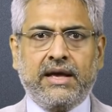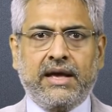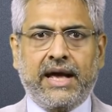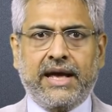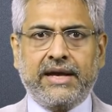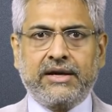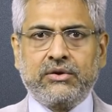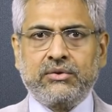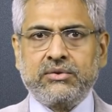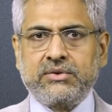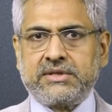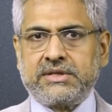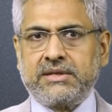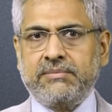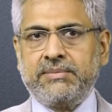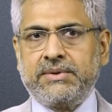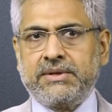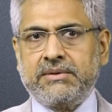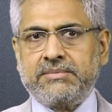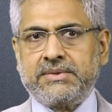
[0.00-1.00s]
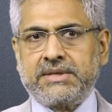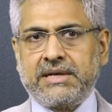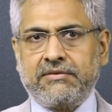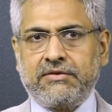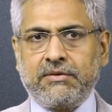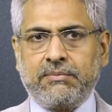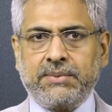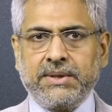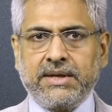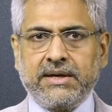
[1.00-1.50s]
and whose symptoms
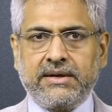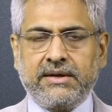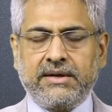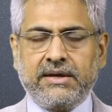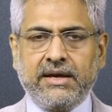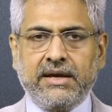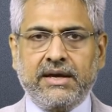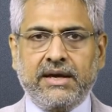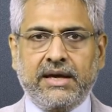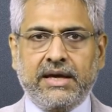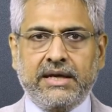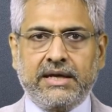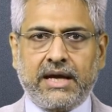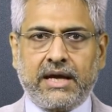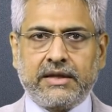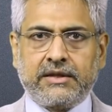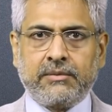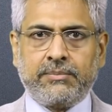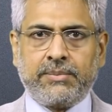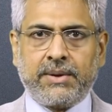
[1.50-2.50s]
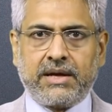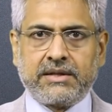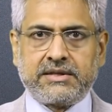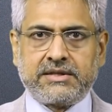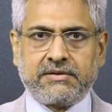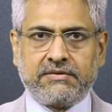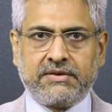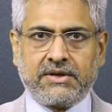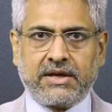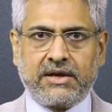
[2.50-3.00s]
have appeared in other
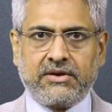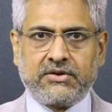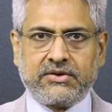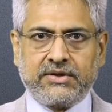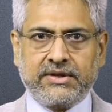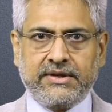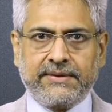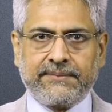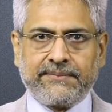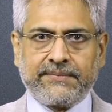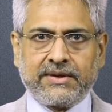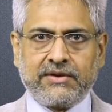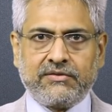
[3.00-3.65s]
parts of the country,